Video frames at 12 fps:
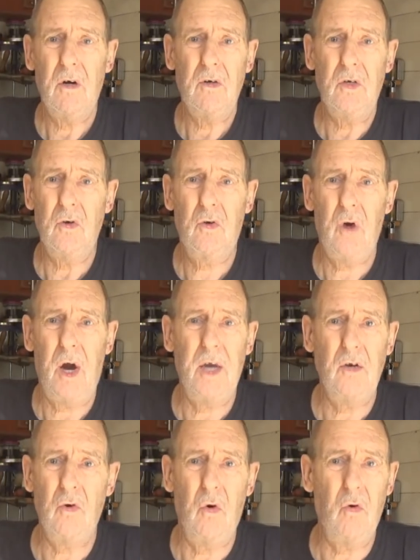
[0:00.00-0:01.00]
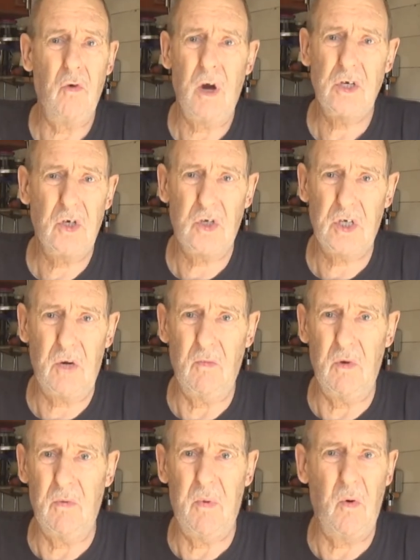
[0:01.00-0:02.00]
Ukraine or Russia,
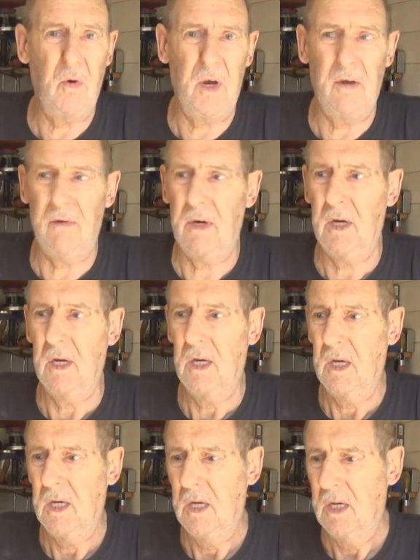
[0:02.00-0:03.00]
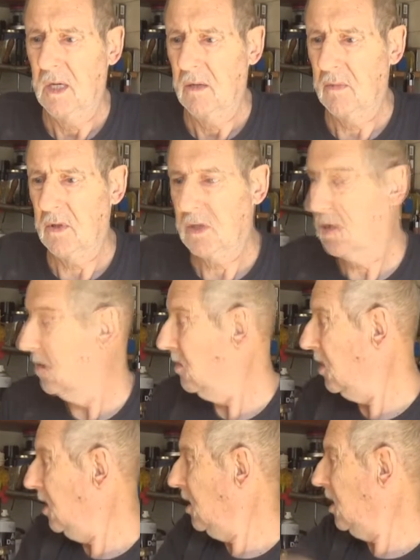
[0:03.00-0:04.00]
somewhere, Bulgaria. But
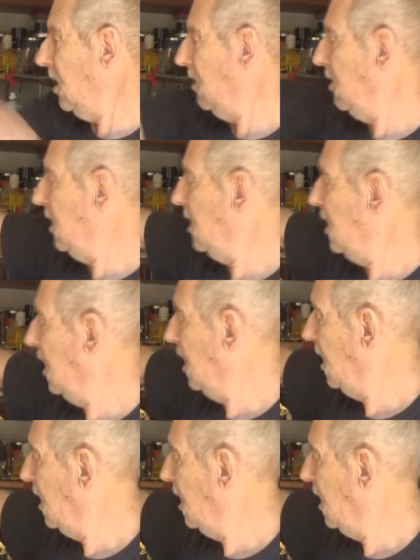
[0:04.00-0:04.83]
here it is here,